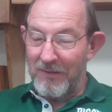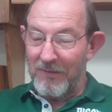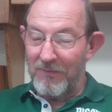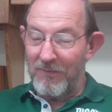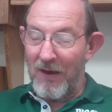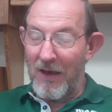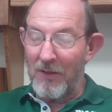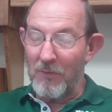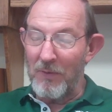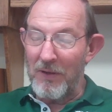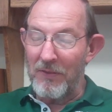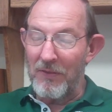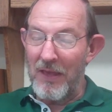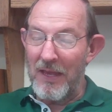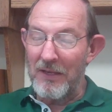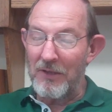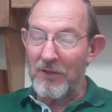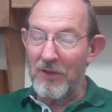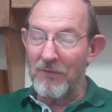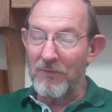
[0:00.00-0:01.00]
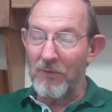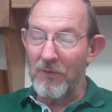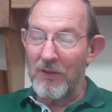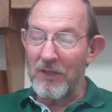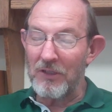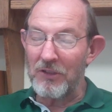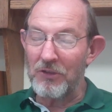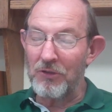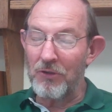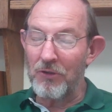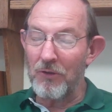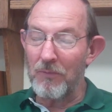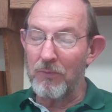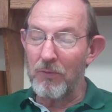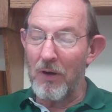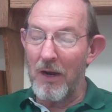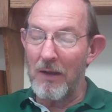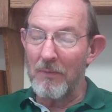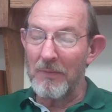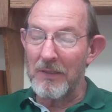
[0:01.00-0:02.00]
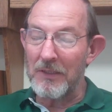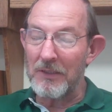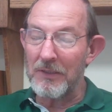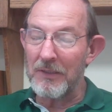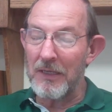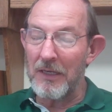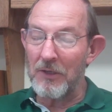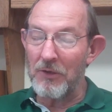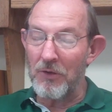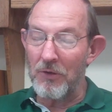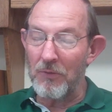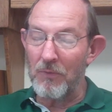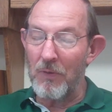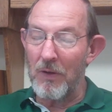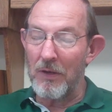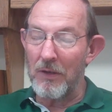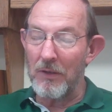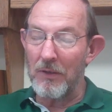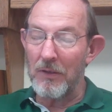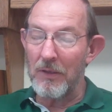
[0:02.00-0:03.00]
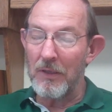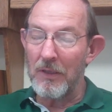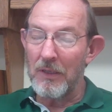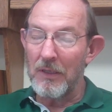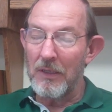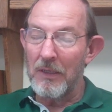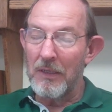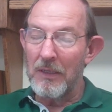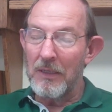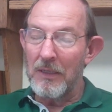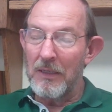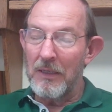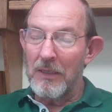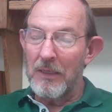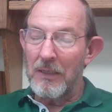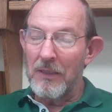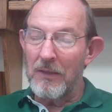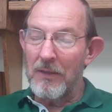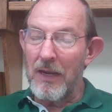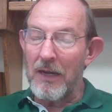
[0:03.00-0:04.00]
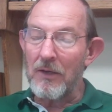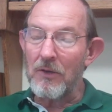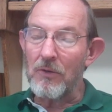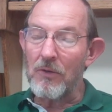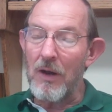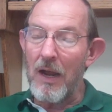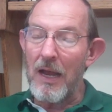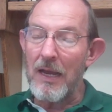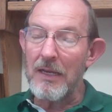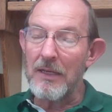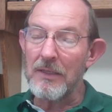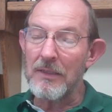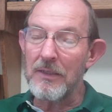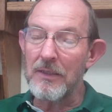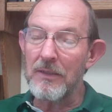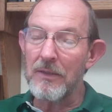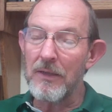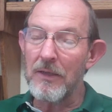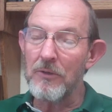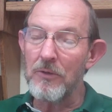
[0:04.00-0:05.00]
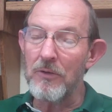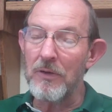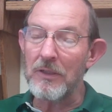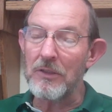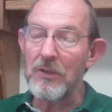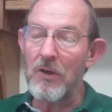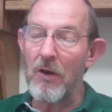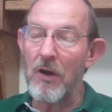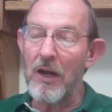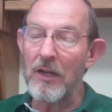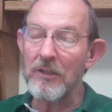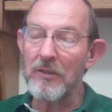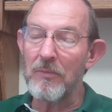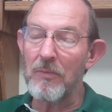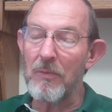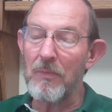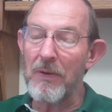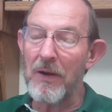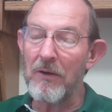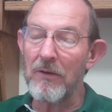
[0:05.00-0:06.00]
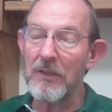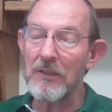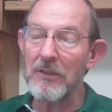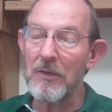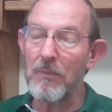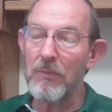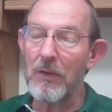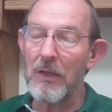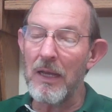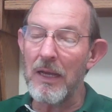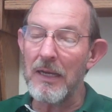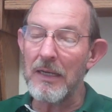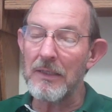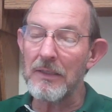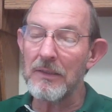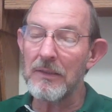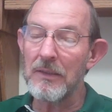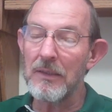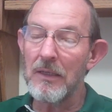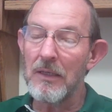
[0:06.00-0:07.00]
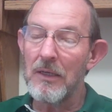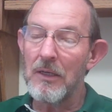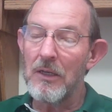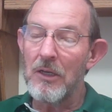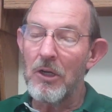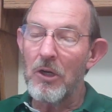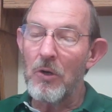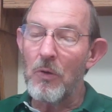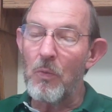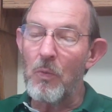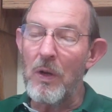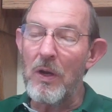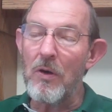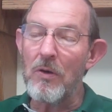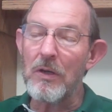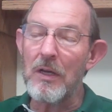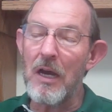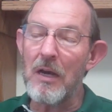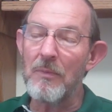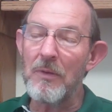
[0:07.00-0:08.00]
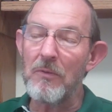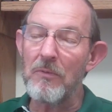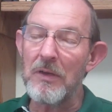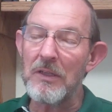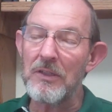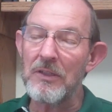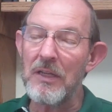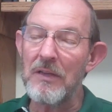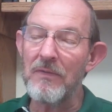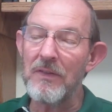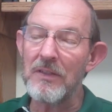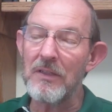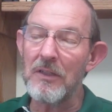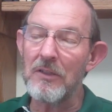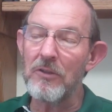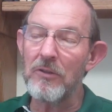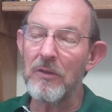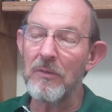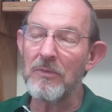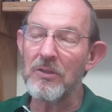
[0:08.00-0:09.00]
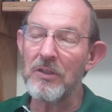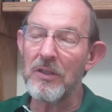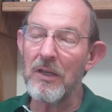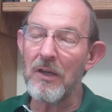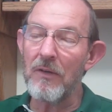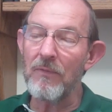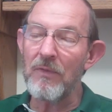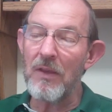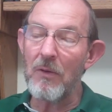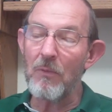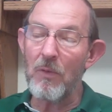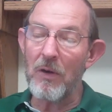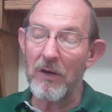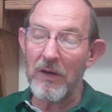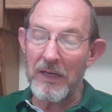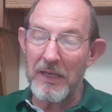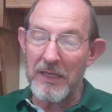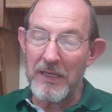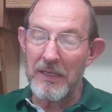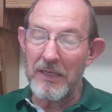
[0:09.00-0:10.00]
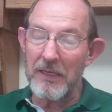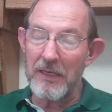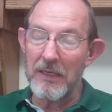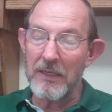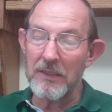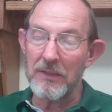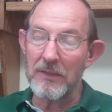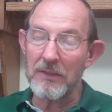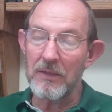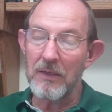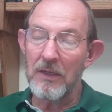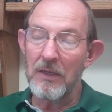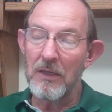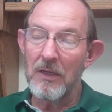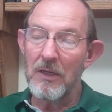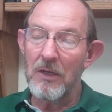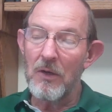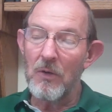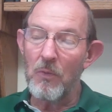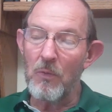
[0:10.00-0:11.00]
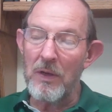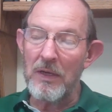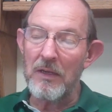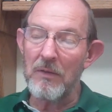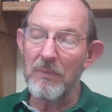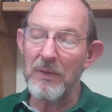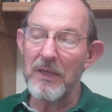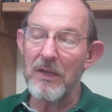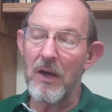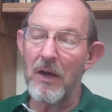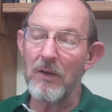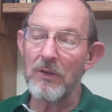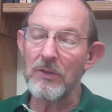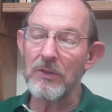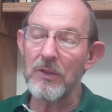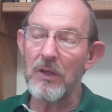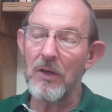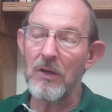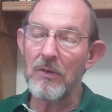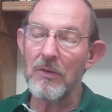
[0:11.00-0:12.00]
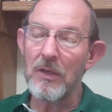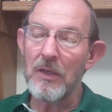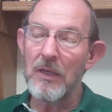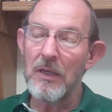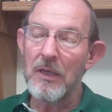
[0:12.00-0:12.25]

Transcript: Father, we thank you for this sure promise in your word that Christ, who has gone to prepare us a place, will come and receive us unto himself, that where he is, we can be also.